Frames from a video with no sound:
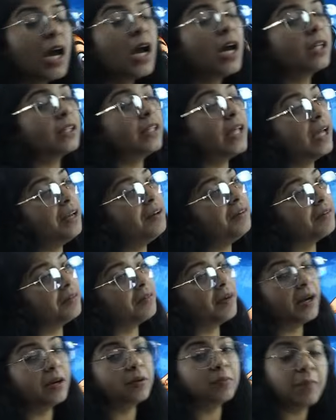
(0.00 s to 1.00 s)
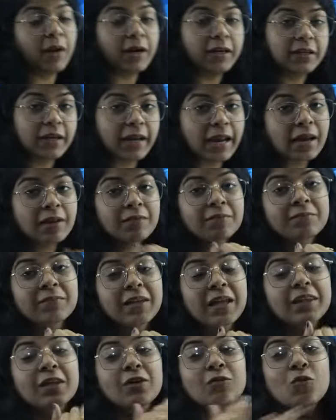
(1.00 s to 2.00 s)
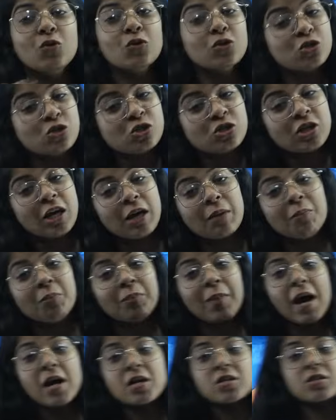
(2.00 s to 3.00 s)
then it might rain. Then they won't skim past